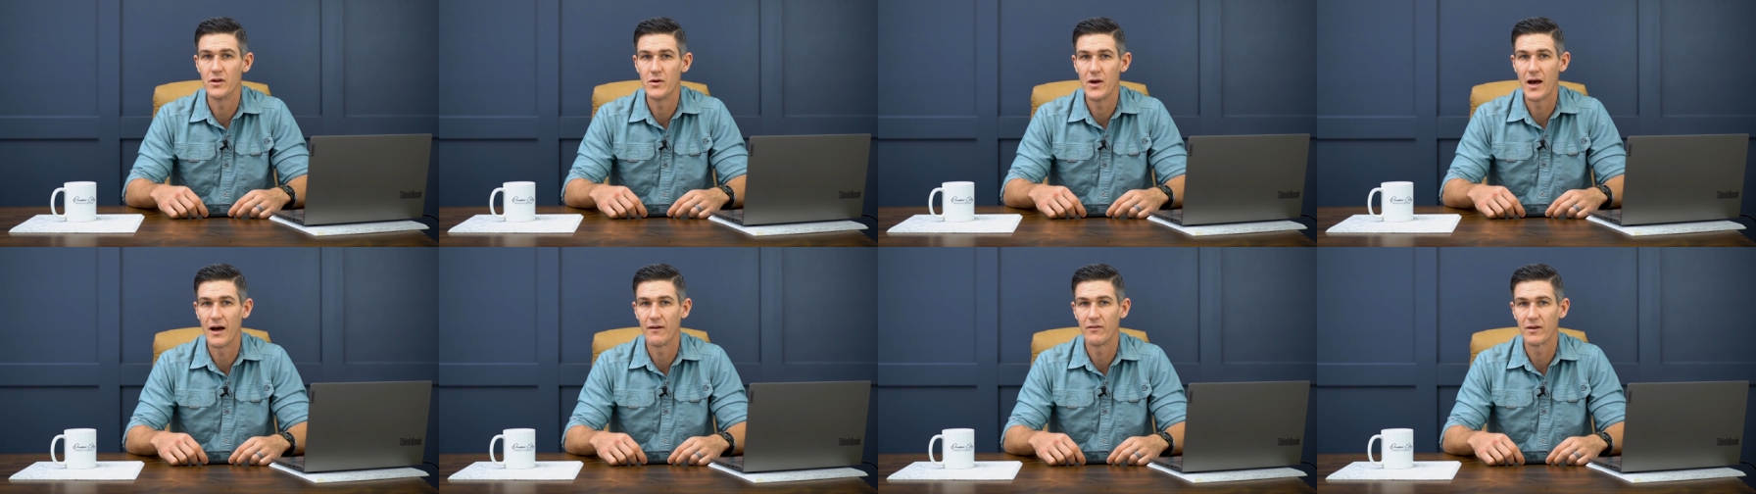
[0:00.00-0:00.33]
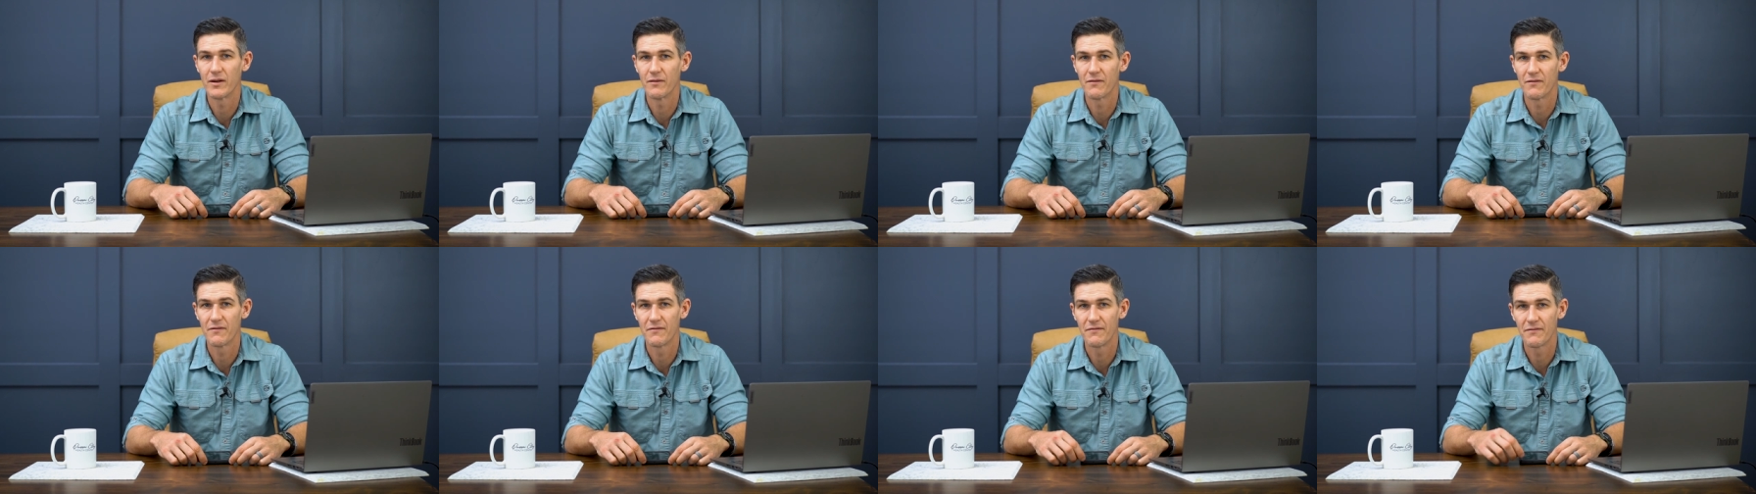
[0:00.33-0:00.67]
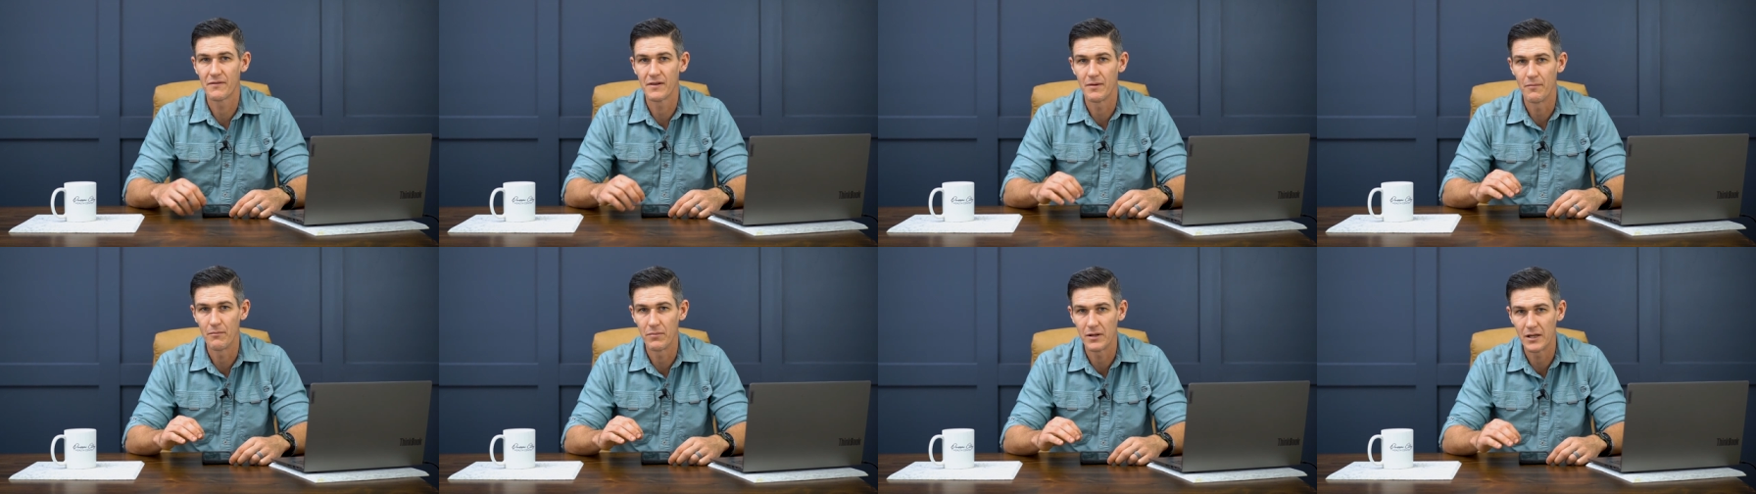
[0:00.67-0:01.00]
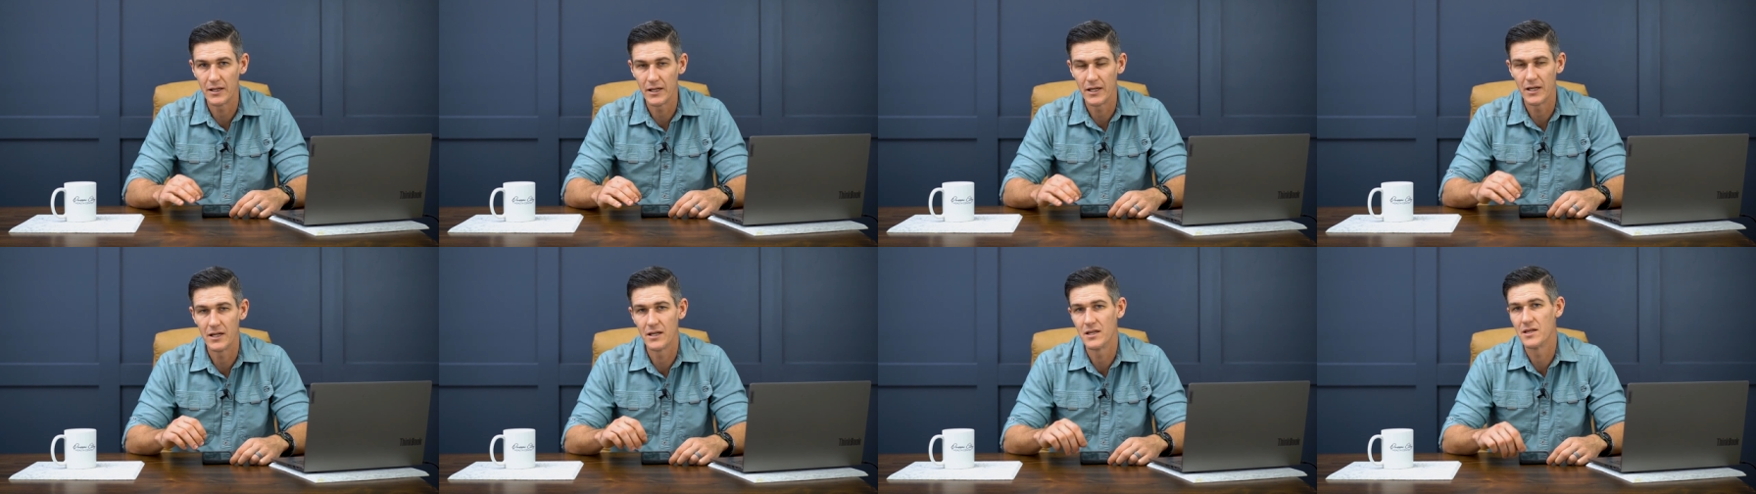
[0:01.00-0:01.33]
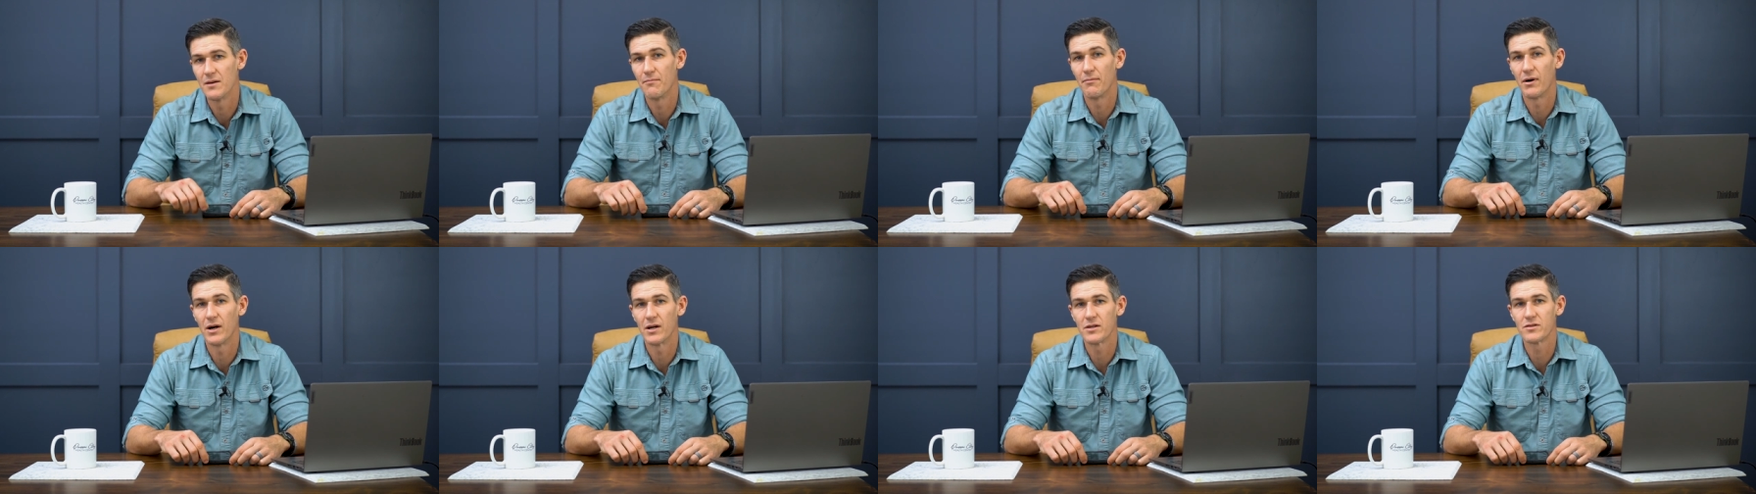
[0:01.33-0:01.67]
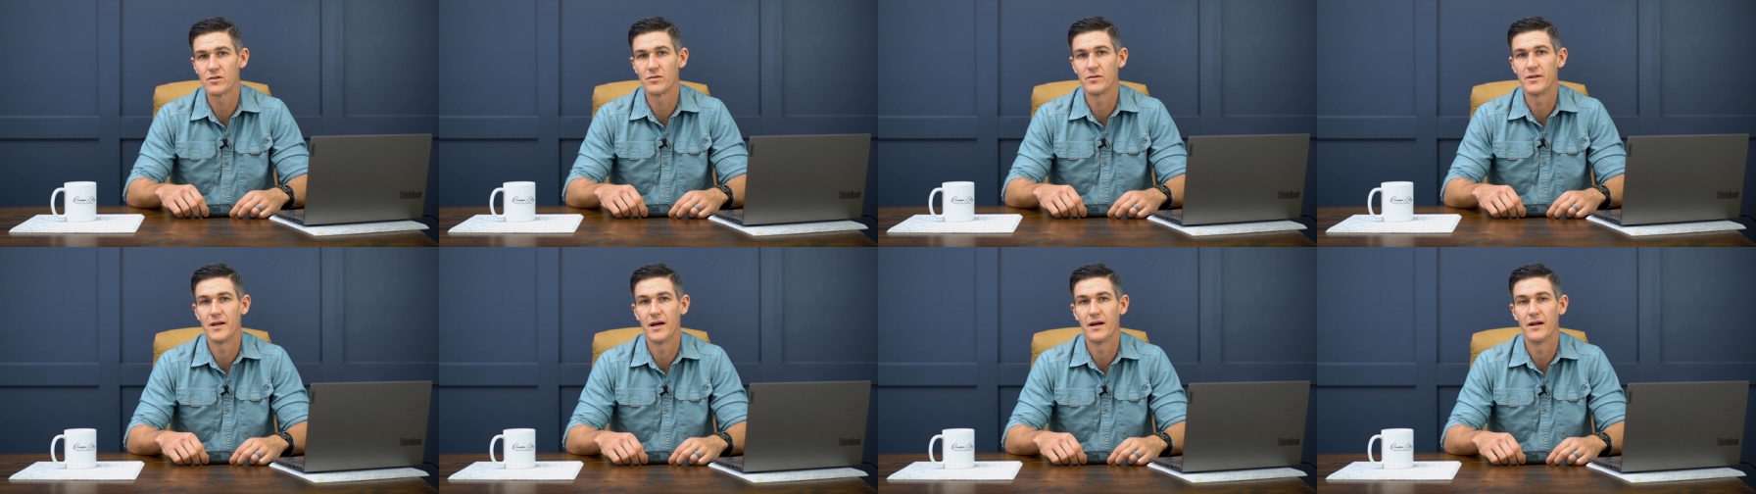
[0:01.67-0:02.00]
You haven't completed the
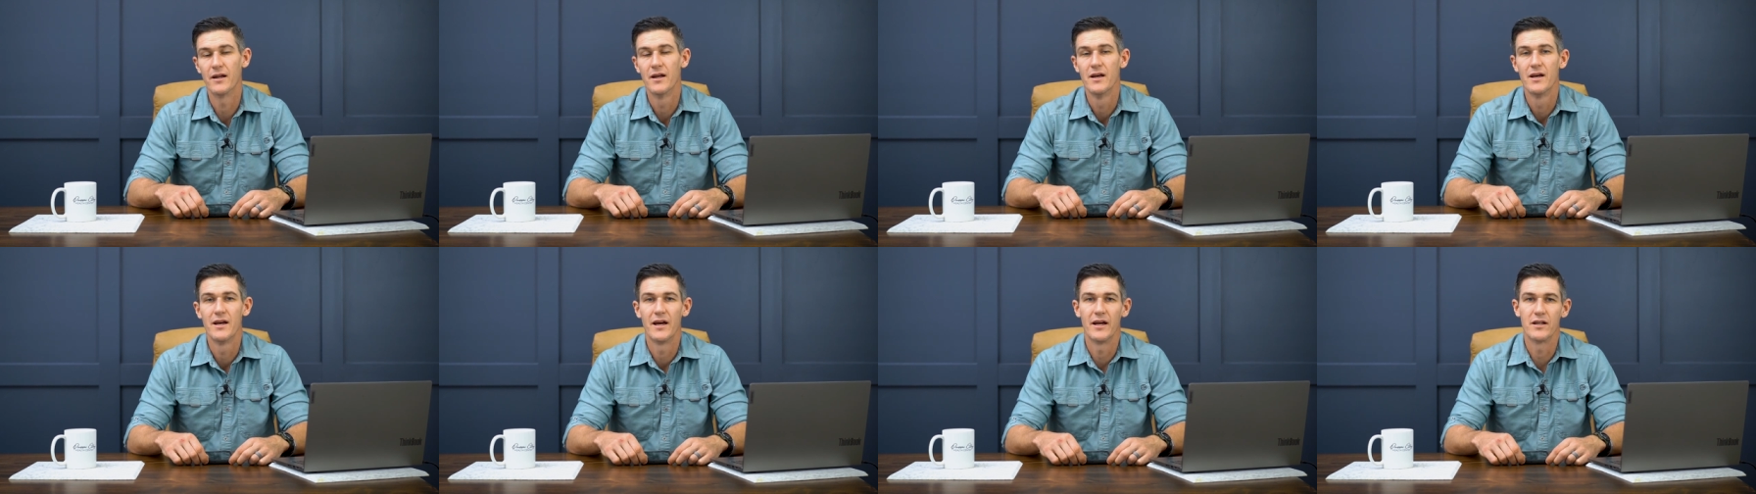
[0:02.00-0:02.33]
puzzle yet.